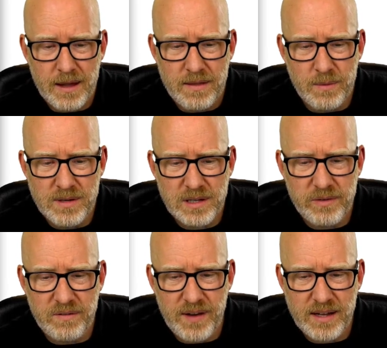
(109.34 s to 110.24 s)
The risk of
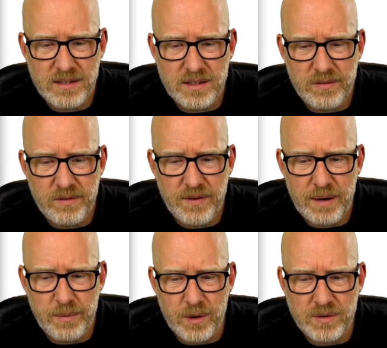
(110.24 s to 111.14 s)
advanced liver
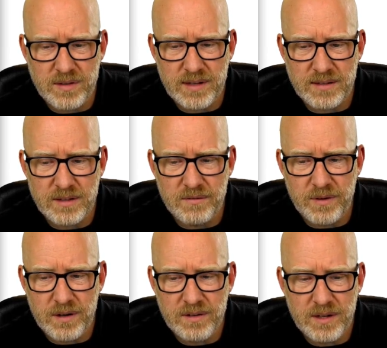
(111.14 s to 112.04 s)
fibrosis is
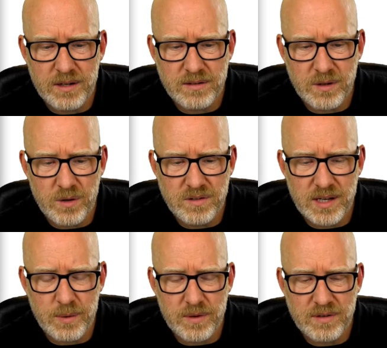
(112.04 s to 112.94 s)
inversely
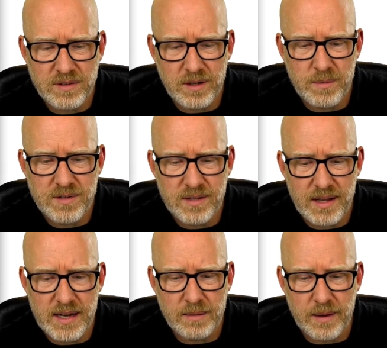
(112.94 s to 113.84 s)
associated with serum
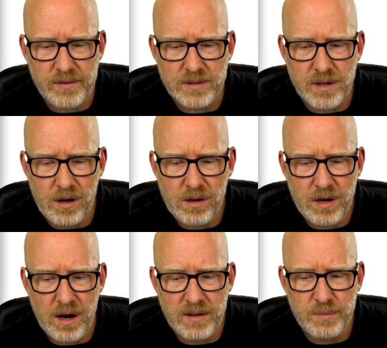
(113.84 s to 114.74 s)
selenium levels,
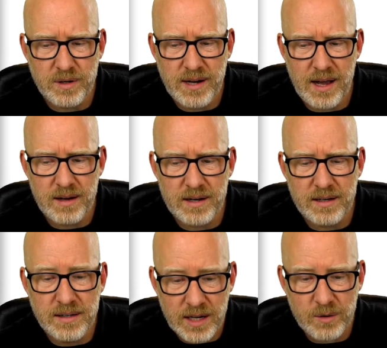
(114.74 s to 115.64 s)
all-cause mortality
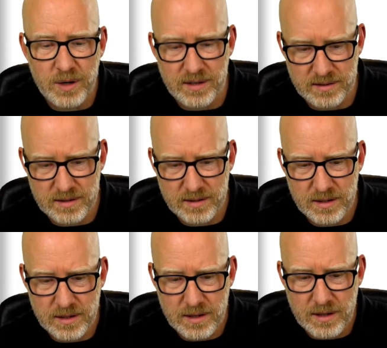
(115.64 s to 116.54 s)
decreased
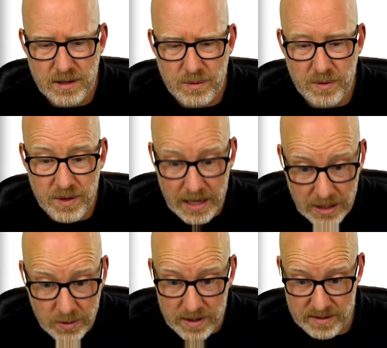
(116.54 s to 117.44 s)
with
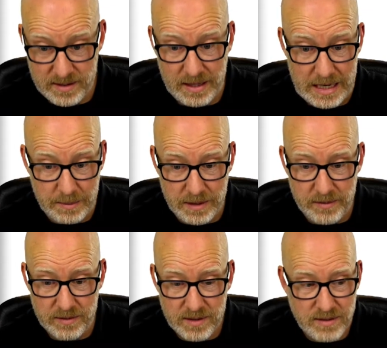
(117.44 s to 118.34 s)
increased selenium
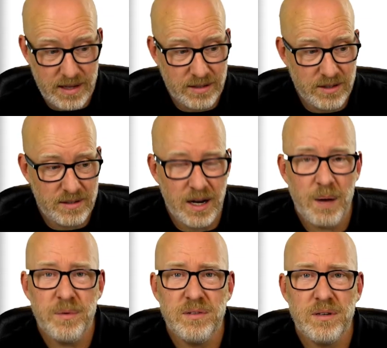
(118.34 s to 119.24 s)
levels. Isn't that just the
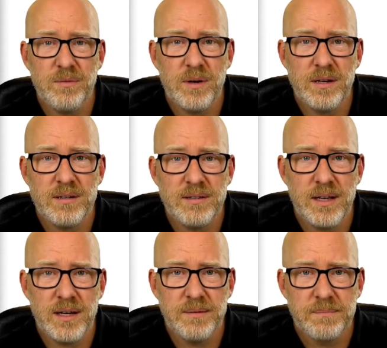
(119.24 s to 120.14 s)
opposite of what I just
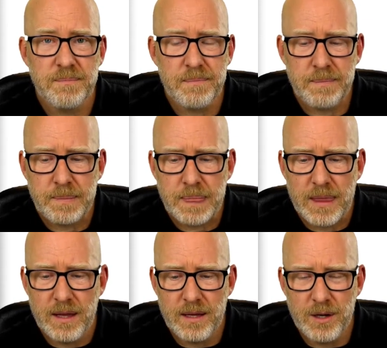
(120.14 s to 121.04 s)
said?
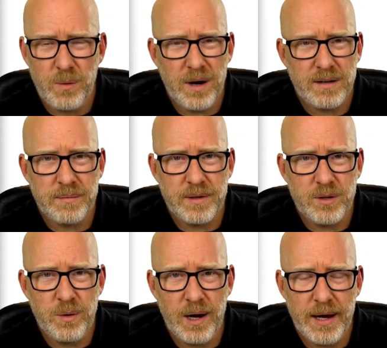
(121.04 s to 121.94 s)
That you don't want it to be
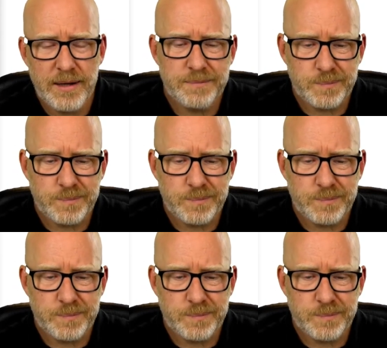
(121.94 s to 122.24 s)
too high?